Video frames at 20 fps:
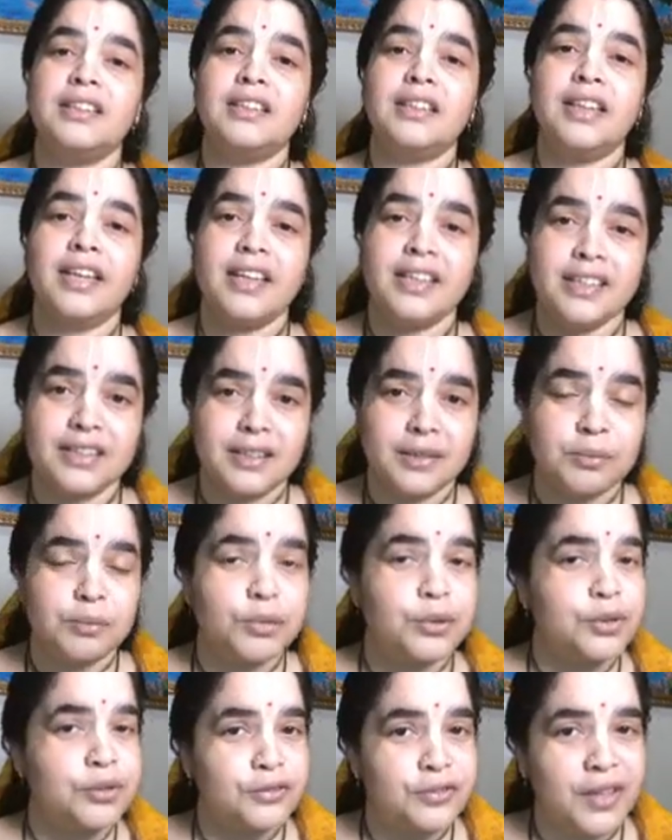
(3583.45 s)
his
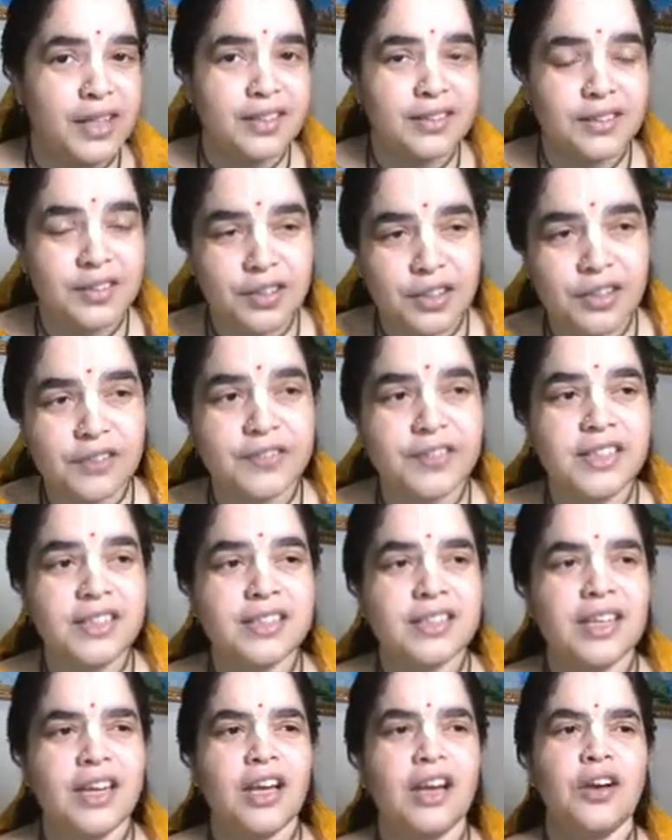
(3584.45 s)
bona fide
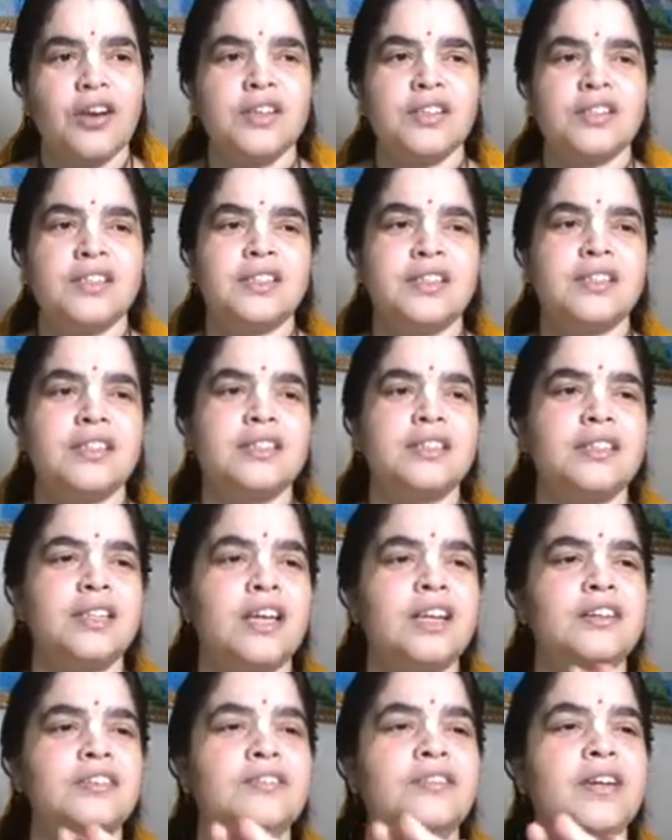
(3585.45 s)
servants,
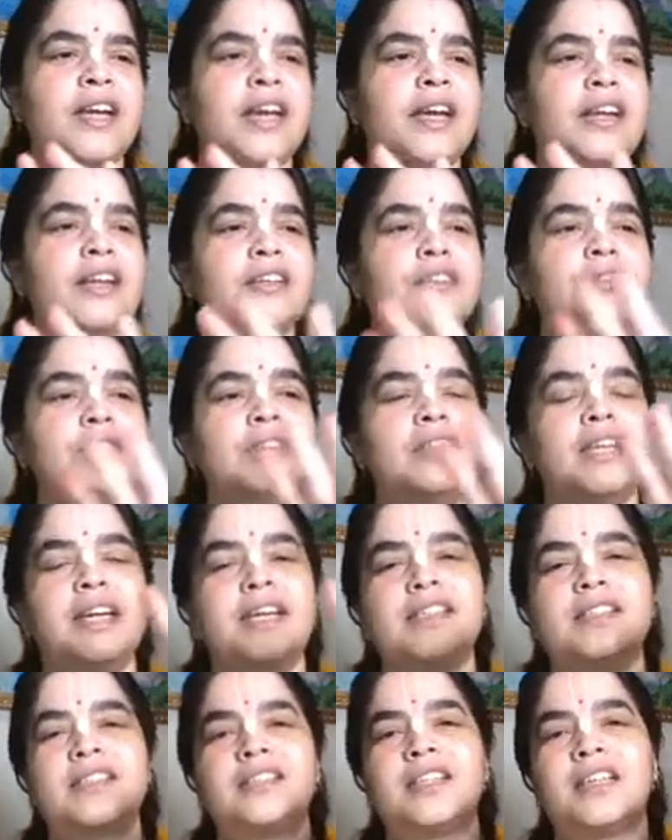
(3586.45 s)
sarver
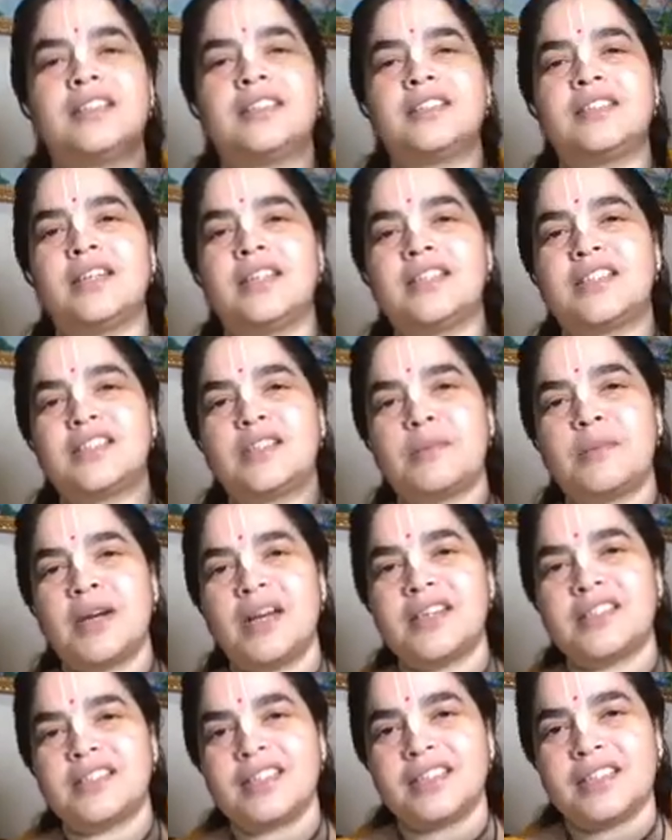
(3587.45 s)
gunes tatra
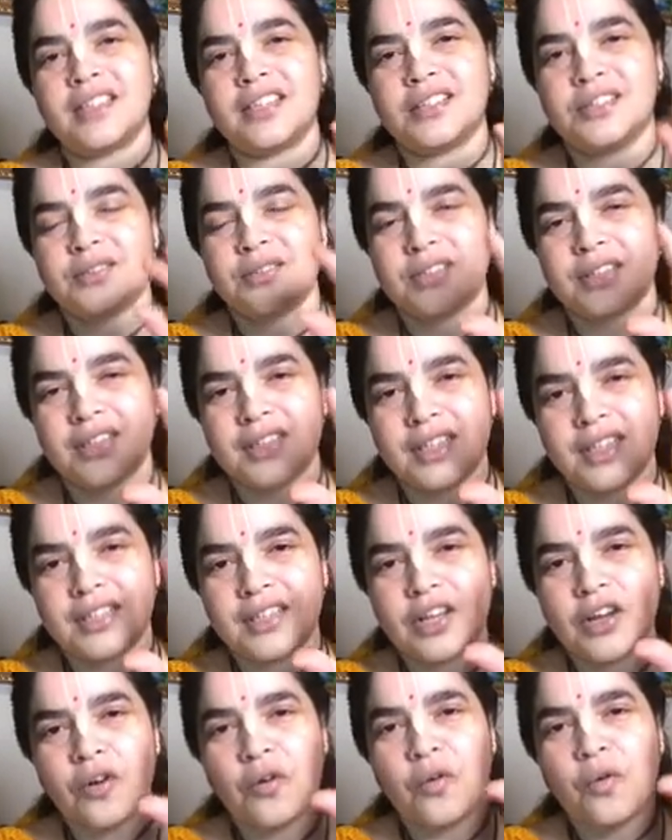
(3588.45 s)
samasate sura, that
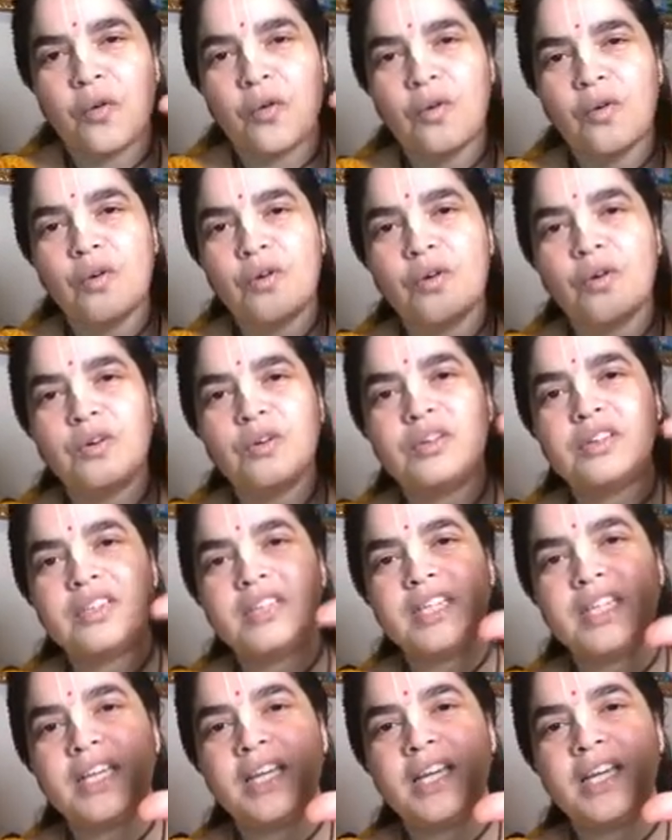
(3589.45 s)
all
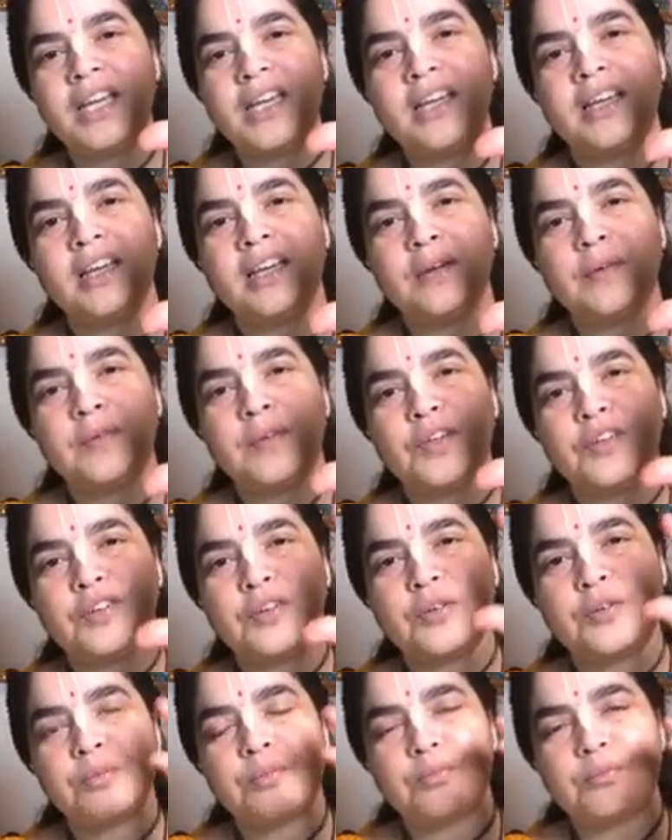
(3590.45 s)
the,
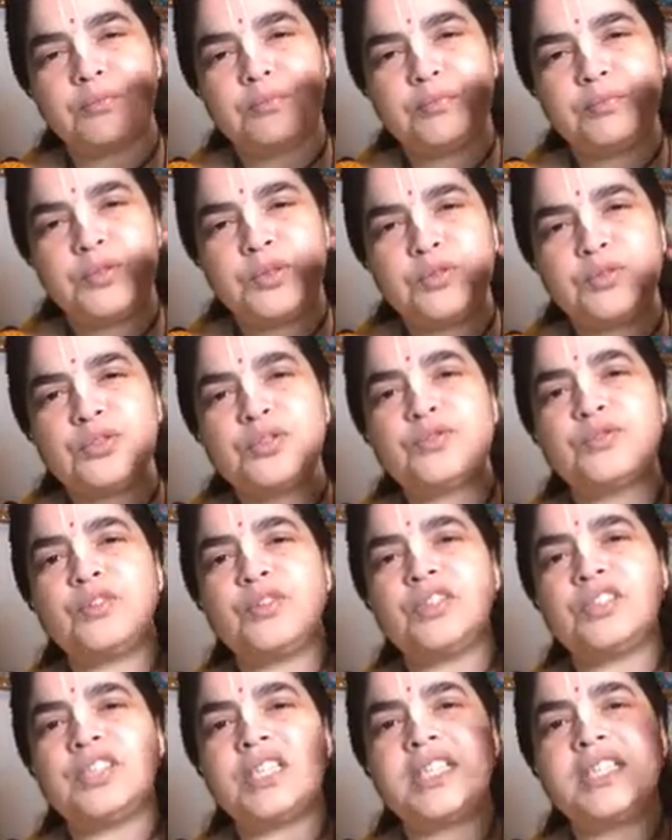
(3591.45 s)

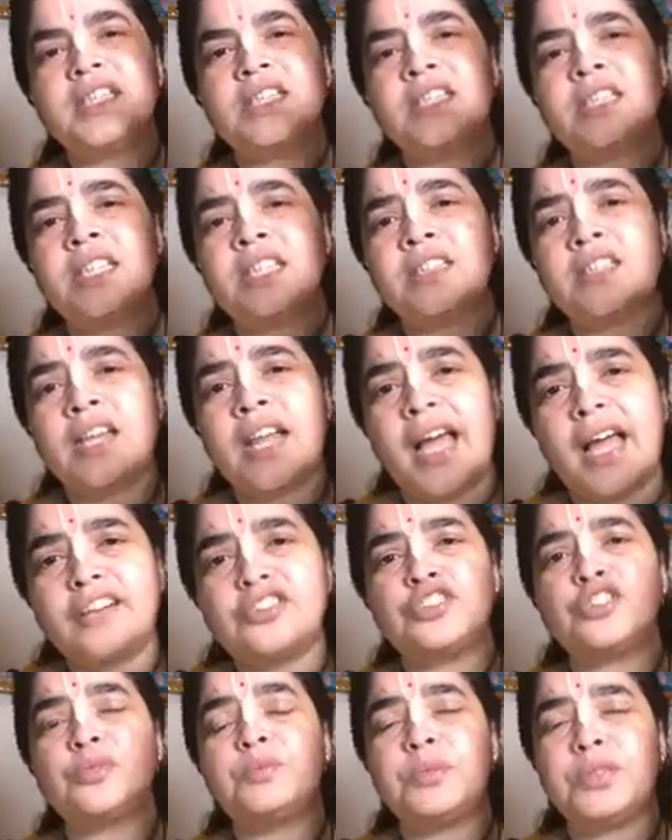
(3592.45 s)
beautiful transcendental
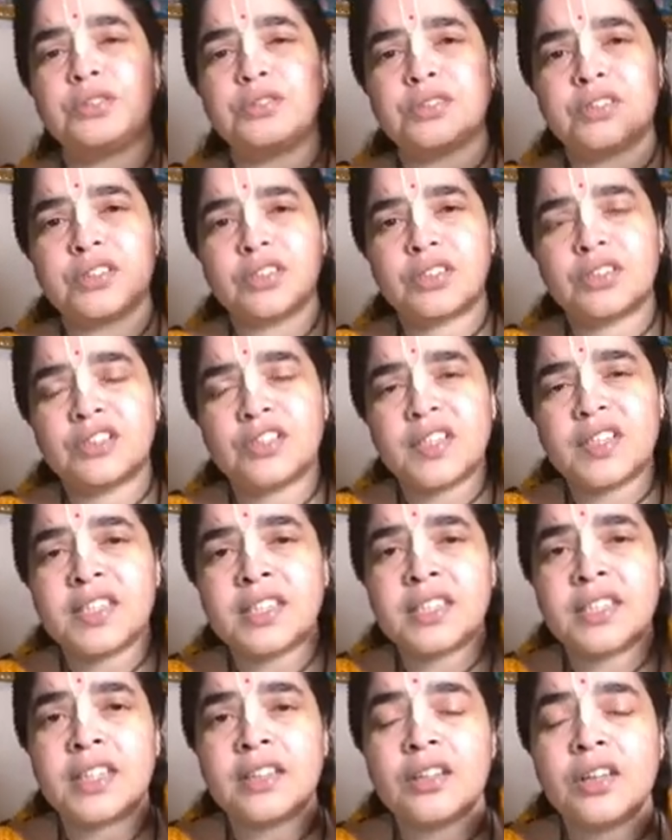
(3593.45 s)
attributes, the
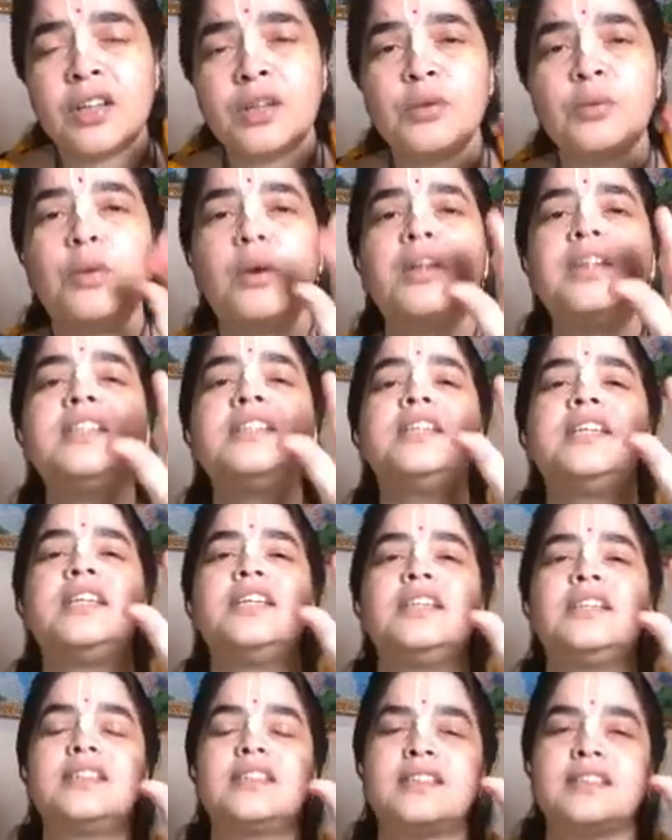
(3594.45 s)
transcendental
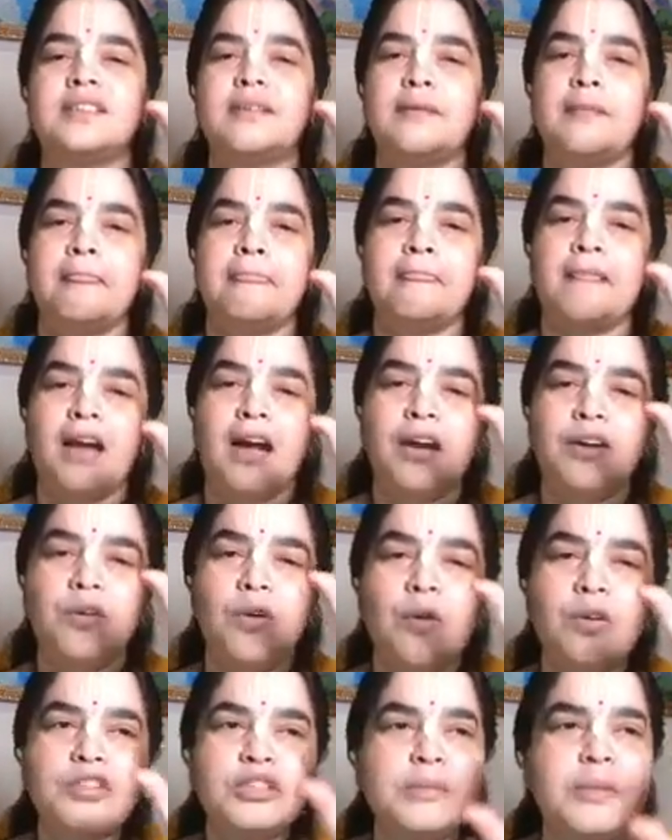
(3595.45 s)
qualities are
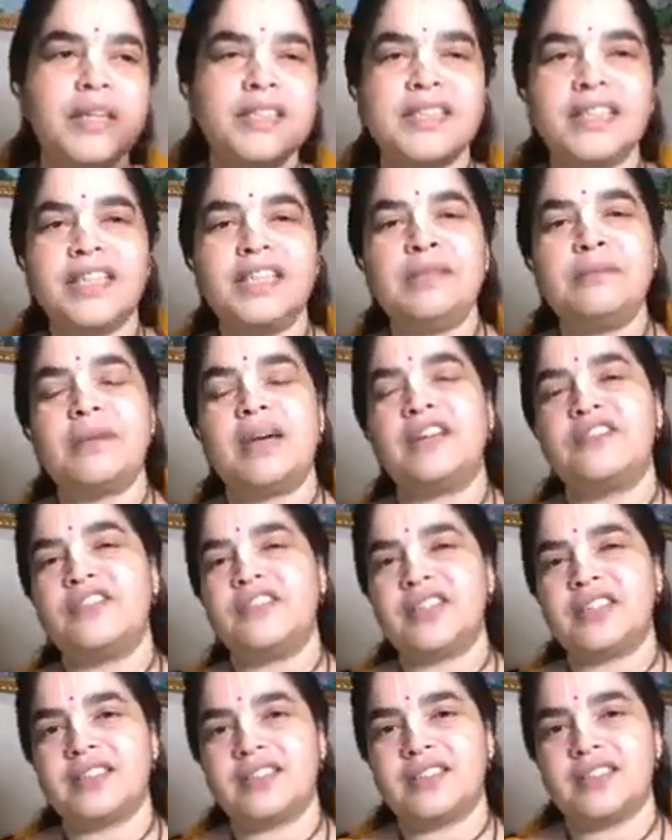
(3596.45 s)
automatically
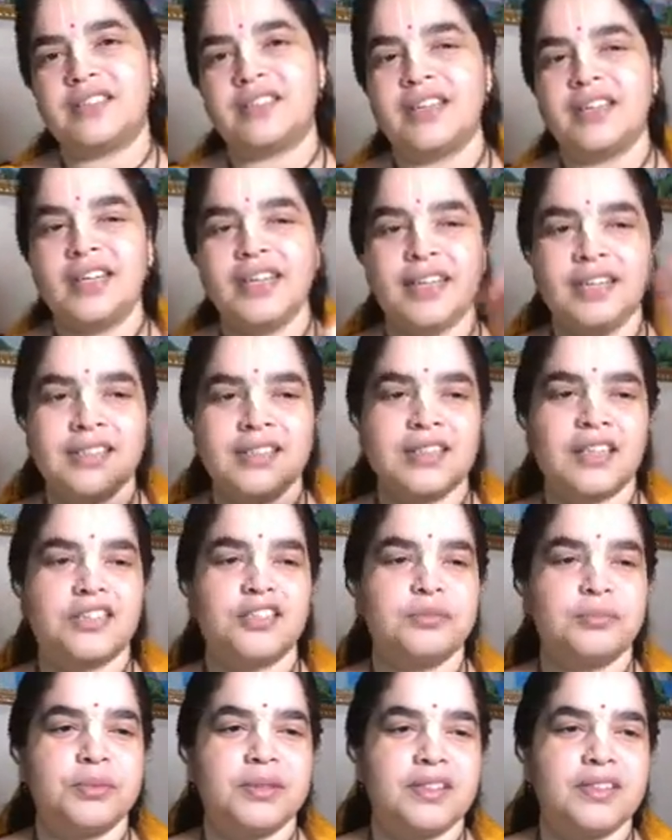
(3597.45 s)
manifested in
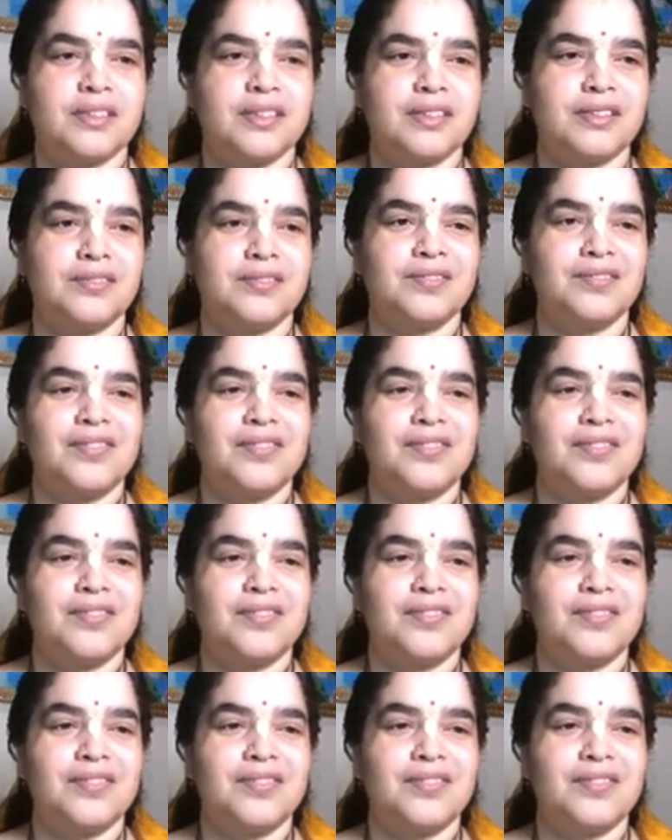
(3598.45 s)
such a person.